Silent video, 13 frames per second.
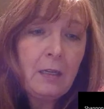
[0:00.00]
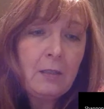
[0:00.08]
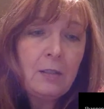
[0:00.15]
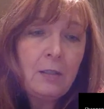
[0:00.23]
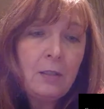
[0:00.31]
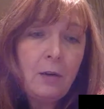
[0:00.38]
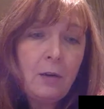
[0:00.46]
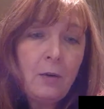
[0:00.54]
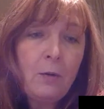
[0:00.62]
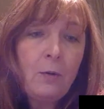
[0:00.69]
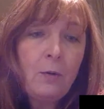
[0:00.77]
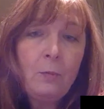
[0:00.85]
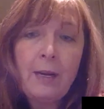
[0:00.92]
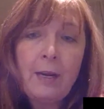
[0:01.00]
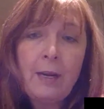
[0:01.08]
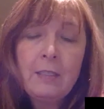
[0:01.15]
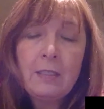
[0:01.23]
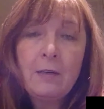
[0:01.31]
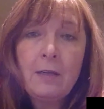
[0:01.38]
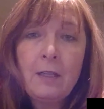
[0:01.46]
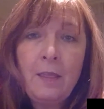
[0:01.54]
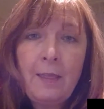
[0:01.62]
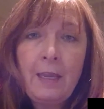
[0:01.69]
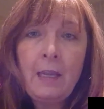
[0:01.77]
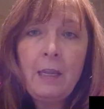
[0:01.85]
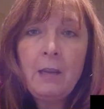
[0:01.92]
So when I started
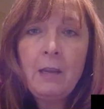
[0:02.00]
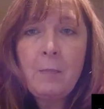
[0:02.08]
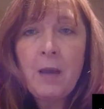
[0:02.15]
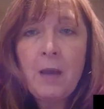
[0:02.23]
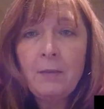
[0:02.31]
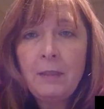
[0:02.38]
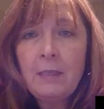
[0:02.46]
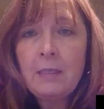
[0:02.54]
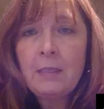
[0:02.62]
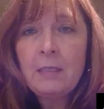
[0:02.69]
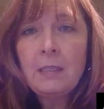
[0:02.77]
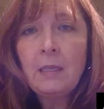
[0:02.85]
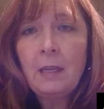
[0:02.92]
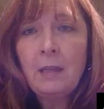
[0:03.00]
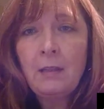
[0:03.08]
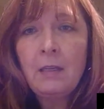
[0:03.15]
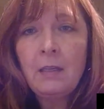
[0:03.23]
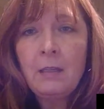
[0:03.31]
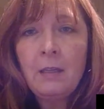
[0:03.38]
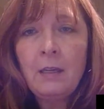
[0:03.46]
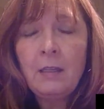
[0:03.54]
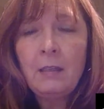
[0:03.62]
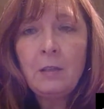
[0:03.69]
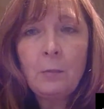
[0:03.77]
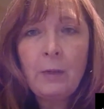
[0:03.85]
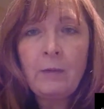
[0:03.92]
thinking about this in
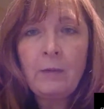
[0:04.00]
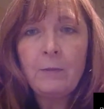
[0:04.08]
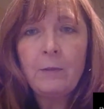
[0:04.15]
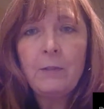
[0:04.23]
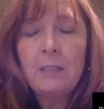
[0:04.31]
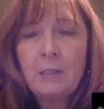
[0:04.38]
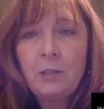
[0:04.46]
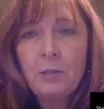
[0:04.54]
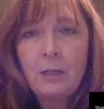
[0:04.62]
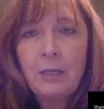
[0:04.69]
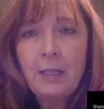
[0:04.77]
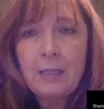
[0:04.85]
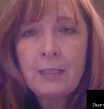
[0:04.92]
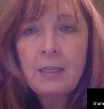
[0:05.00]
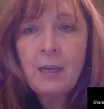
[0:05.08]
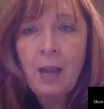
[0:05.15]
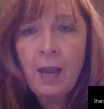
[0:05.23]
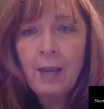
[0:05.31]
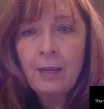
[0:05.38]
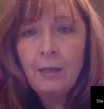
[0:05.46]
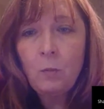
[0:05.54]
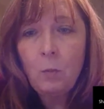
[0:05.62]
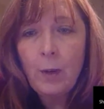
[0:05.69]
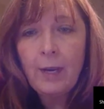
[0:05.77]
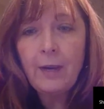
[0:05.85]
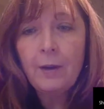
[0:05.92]
the 21st century, that's kind of
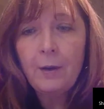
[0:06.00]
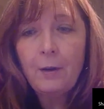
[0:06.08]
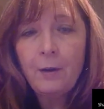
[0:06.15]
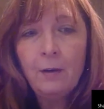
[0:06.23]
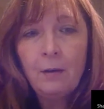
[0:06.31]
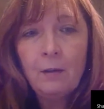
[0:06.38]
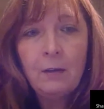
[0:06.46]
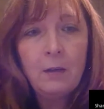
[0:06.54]
where